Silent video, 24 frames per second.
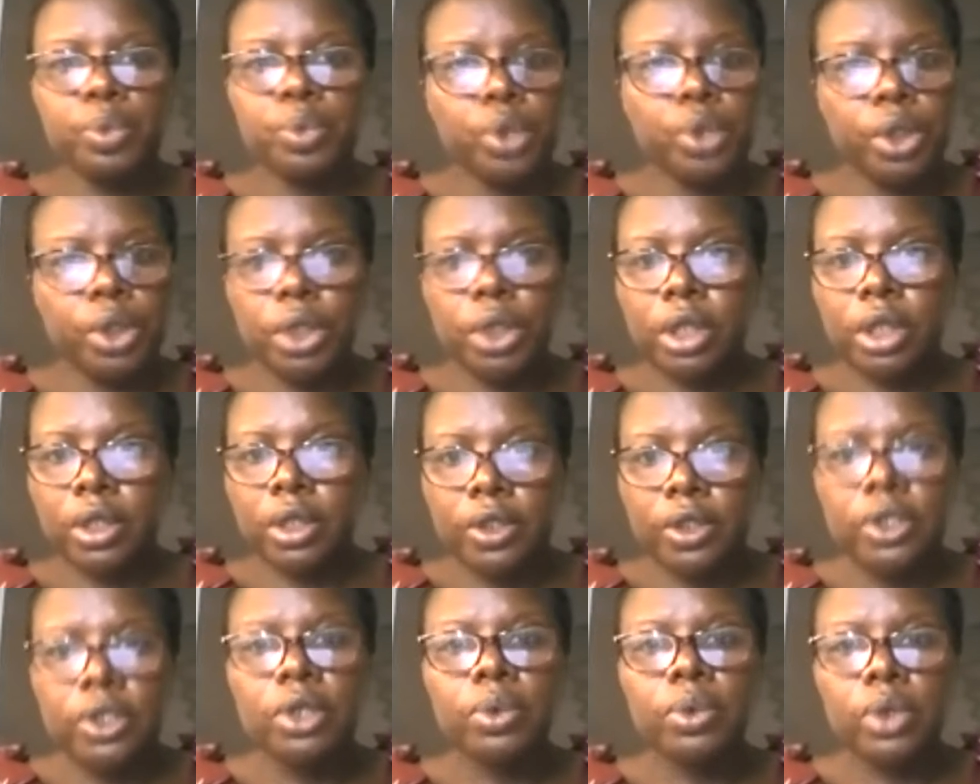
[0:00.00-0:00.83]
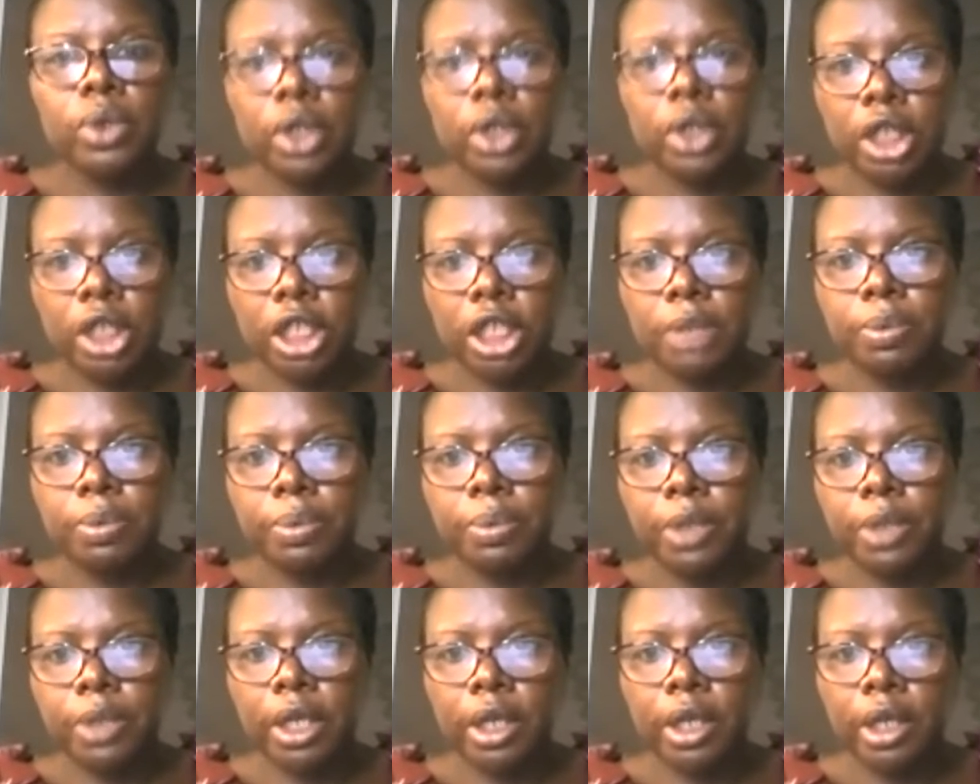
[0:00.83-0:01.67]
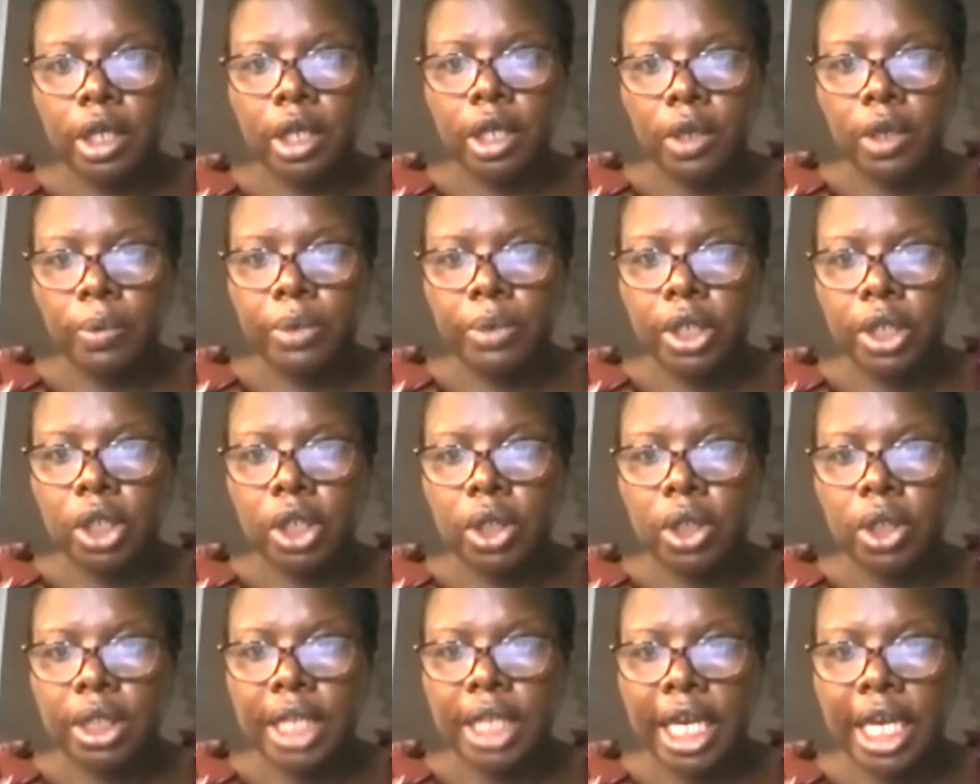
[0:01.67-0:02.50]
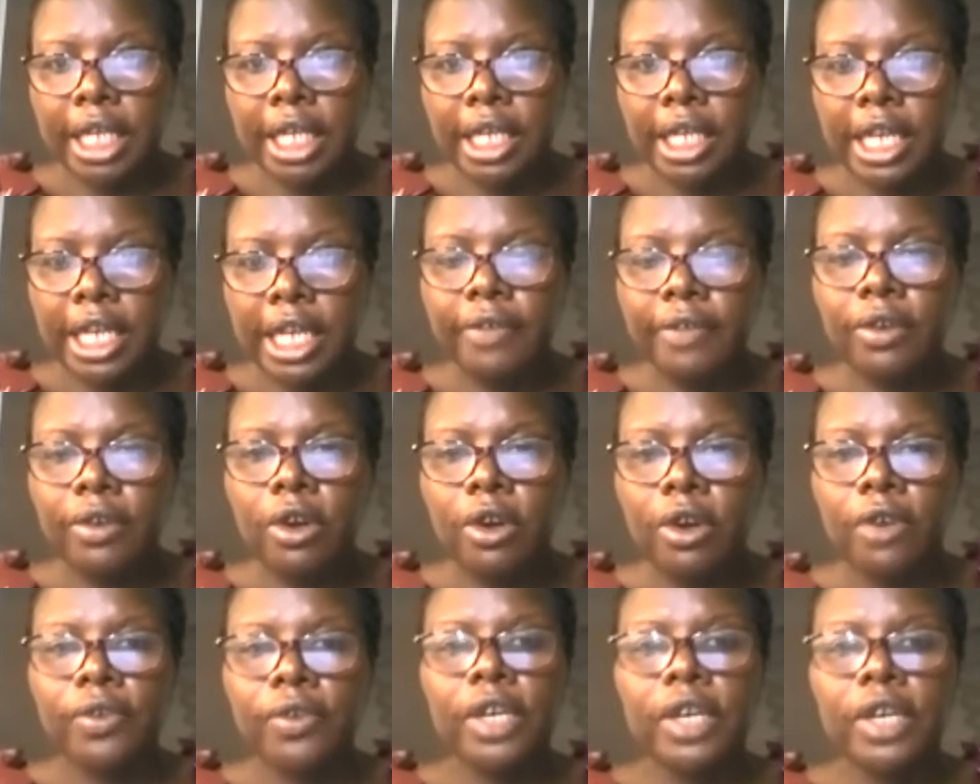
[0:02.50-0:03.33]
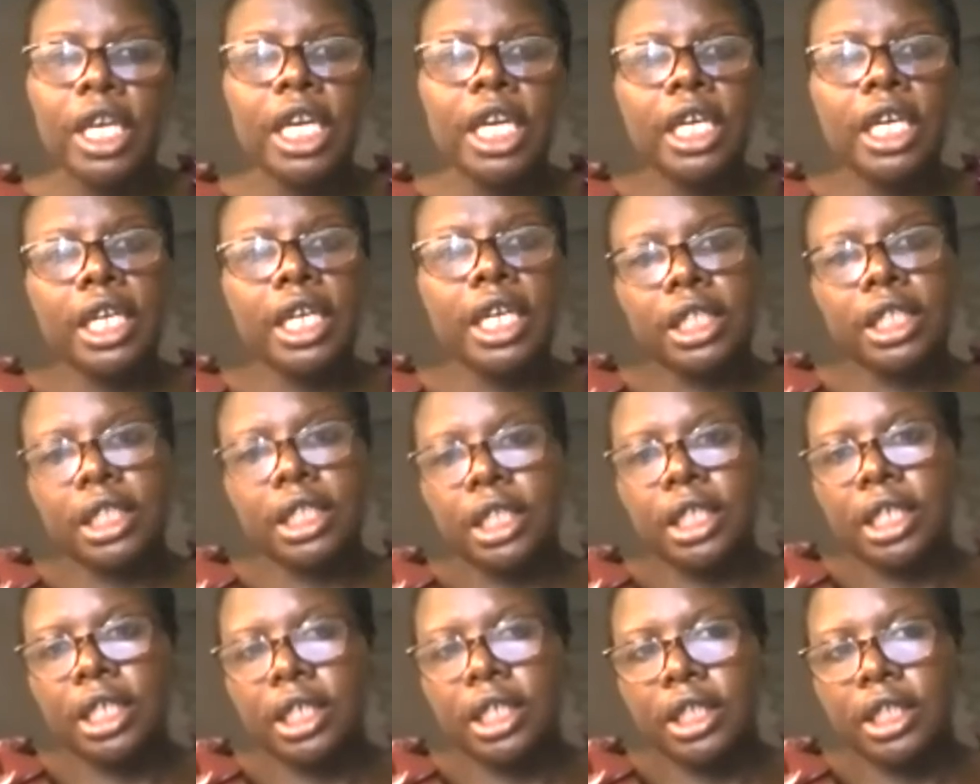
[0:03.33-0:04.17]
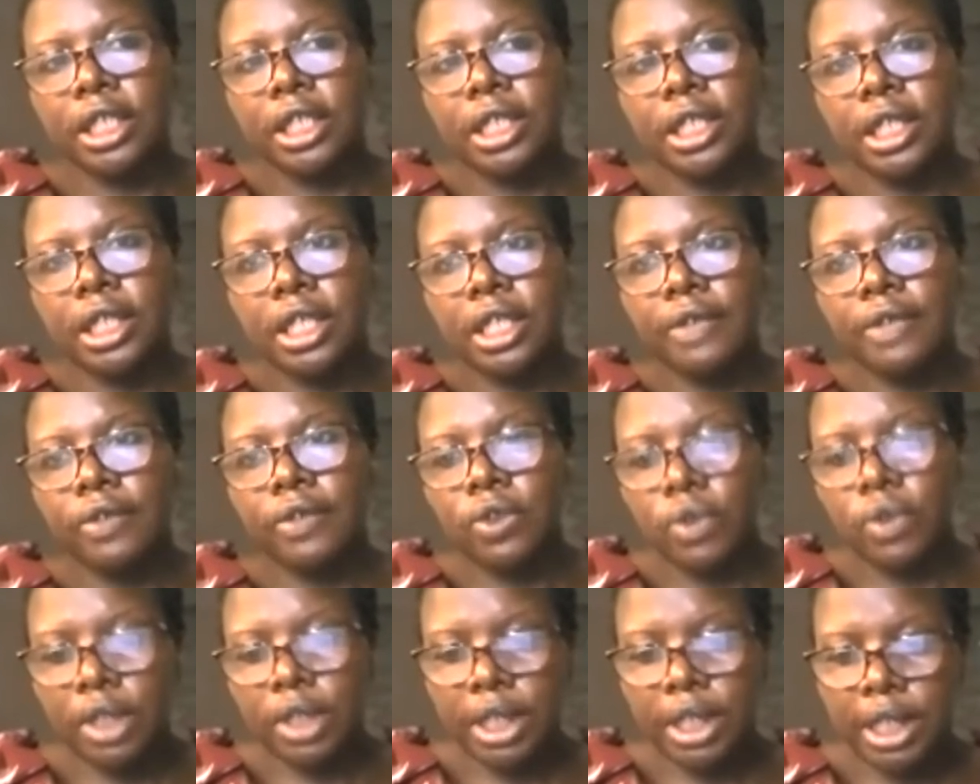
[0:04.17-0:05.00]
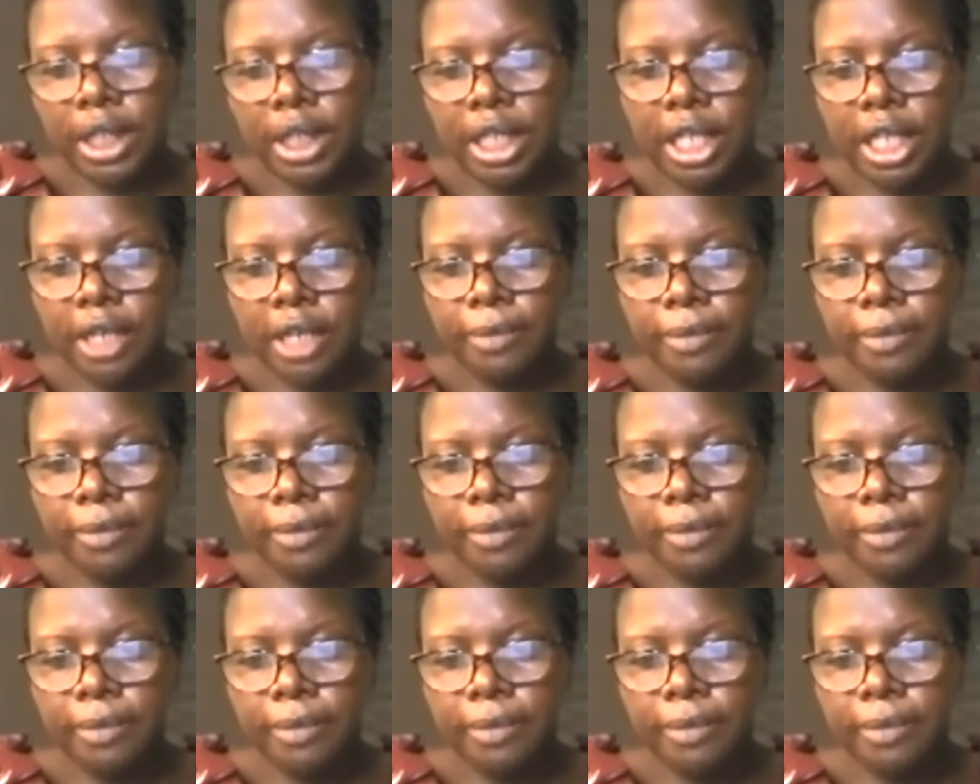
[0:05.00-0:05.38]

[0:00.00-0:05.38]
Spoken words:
you continue with your chest compressions at the level of T7 to T10.